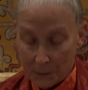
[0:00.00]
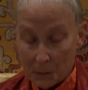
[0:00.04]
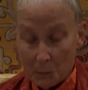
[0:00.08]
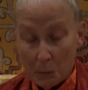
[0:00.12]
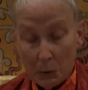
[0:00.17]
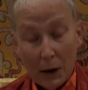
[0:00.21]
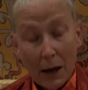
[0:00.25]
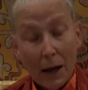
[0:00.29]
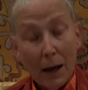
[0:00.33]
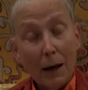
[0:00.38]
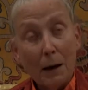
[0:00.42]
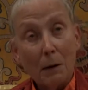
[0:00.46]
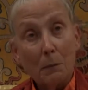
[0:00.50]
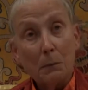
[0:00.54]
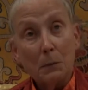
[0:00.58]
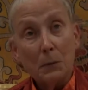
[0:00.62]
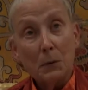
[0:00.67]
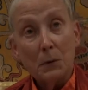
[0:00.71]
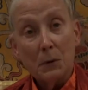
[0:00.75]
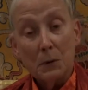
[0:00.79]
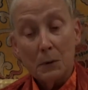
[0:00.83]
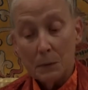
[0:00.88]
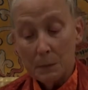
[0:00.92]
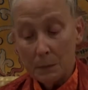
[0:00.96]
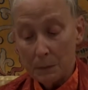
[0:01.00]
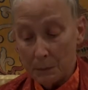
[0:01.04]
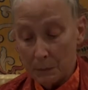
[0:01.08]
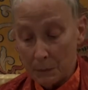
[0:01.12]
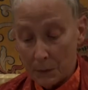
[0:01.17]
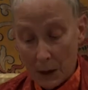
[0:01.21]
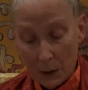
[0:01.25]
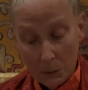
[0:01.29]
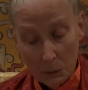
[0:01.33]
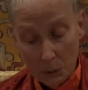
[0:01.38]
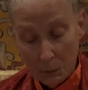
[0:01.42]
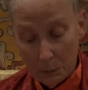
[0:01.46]
Perhaps,
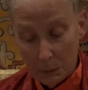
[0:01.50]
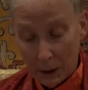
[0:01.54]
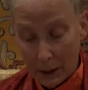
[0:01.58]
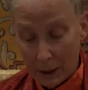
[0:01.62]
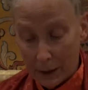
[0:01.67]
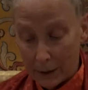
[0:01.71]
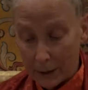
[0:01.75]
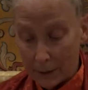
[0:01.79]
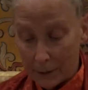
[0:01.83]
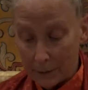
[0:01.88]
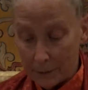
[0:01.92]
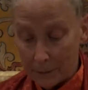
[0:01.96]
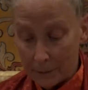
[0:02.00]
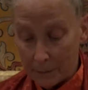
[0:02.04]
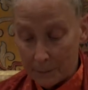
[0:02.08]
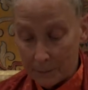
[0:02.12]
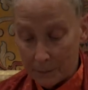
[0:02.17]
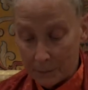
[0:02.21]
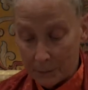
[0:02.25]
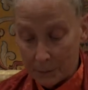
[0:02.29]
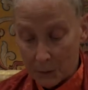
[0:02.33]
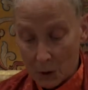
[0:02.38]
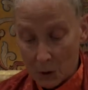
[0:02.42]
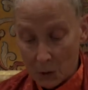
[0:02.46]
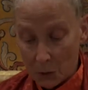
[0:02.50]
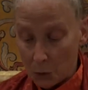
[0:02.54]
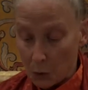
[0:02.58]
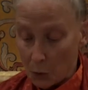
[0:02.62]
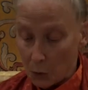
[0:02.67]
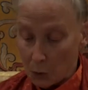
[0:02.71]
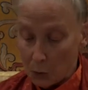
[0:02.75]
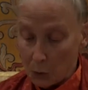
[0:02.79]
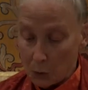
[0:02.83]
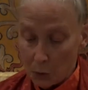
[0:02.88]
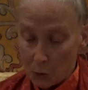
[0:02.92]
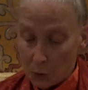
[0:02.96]
I replied, though
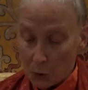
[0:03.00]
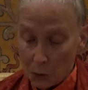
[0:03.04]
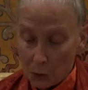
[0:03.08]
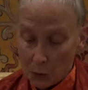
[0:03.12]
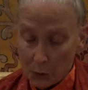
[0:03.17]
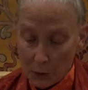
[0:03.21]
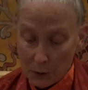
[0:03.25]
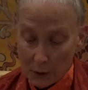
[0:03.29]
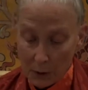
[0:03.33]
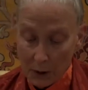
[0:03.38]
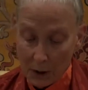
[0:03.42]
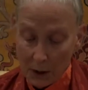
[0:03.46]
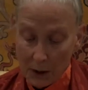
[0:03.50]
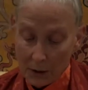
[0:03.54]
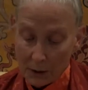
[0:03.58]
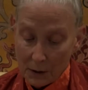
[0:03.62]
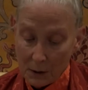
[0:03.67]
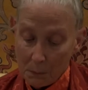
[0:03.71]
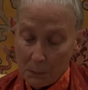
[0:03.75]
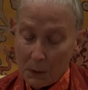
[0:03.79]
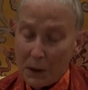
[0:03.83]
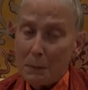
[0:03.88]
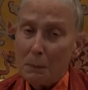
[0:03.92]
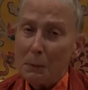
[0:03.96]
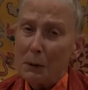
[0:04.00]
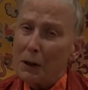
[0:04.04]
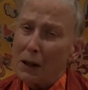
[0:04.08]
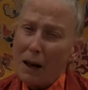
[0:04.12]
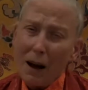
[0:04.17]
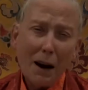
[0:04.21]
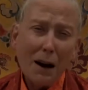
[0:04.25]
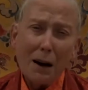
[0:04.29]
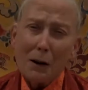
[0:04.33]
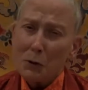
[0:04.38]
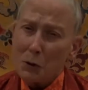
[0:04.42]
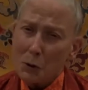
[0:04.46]
you know the people
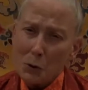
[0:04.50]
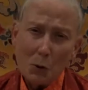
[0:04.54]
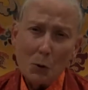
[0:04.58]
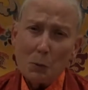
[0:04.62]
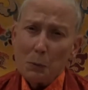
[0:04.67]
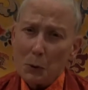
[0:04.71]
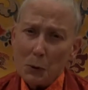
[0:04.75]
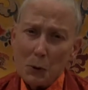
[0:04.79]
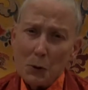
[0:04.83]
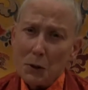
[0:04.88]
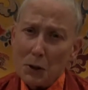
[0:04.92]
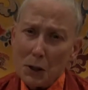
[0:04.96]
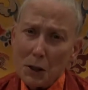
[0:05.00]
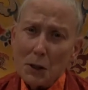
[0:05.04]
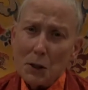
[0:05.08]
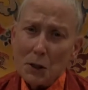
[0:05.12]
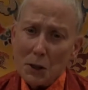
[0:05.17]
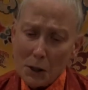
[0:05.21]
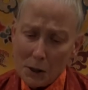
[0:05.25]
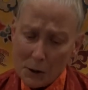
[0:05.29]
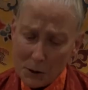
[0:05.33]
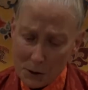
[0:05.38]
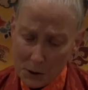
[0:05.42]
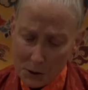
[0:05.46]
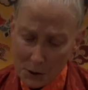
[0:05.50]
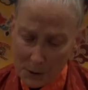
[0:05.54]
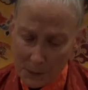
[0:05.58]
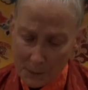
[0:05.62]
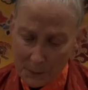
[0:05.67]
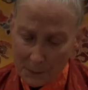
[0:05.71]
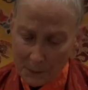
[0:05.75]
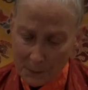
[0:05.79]
are superstitious.